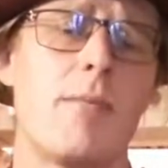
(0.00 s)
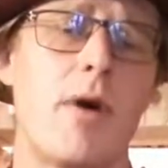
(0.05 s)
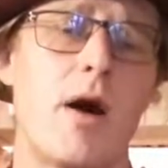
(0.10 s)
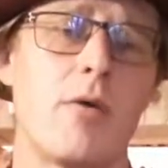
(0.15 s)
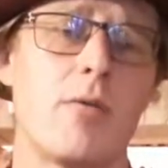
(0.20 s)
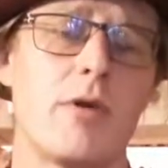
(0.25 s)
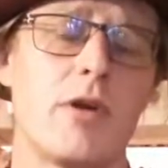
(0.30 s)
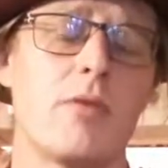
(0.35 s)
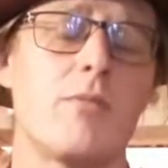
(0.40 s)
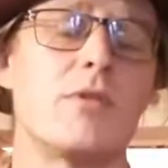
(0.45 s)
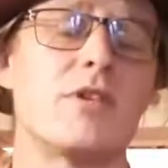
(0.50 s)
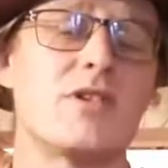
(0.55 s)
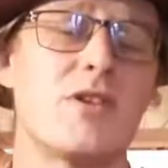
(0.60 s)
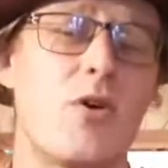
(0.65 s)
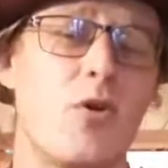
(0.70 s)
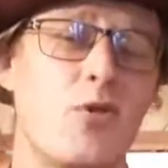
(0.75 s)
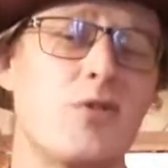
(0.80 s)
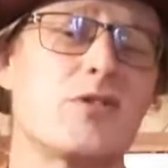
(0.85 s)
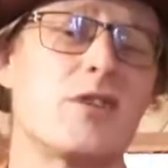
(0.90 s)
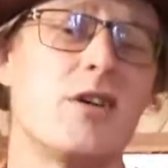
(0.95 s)
but we must
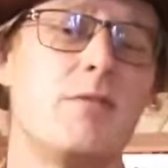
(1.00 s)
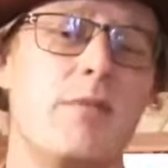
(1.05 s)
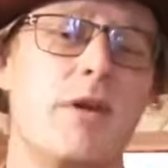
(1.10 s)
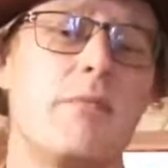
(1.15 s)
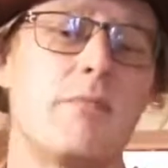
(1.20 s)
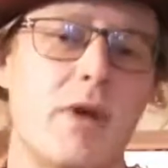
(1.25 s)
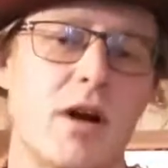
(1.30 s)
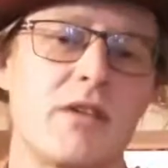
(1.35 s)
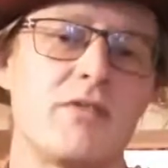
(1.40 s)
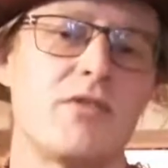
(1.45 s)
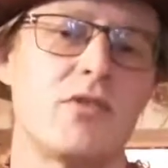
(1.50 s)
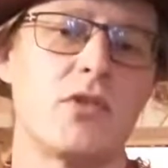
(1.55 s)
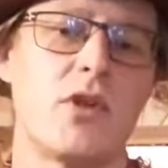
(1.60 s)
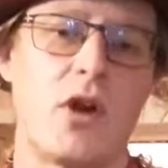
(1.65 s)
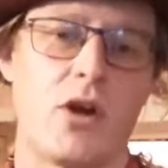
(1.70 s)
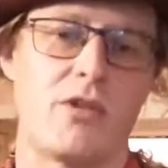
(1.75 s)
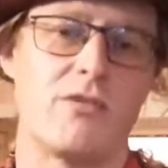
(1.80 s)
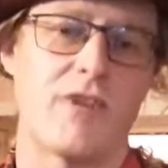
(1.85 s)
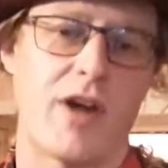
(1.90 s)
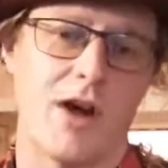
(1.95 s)
also be mindful
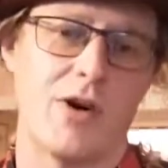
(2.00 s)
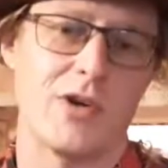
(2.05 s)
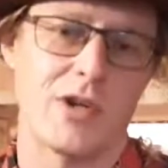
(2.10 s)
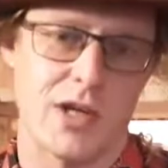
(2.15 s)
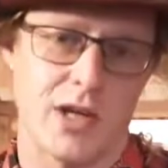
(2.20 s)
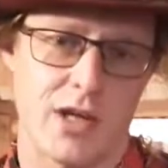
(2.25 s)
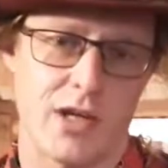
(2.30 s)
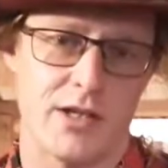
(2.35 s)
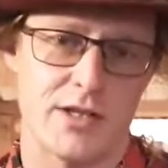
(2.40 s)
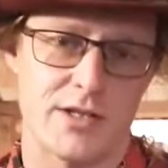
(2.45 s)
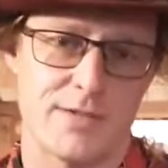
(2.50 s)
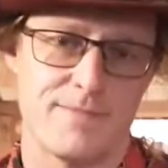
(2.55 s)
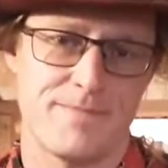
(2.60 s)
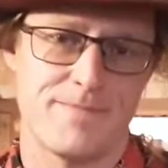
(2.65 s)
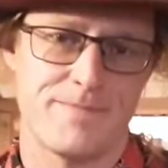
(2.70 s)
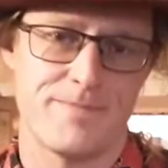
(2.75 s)
of our client.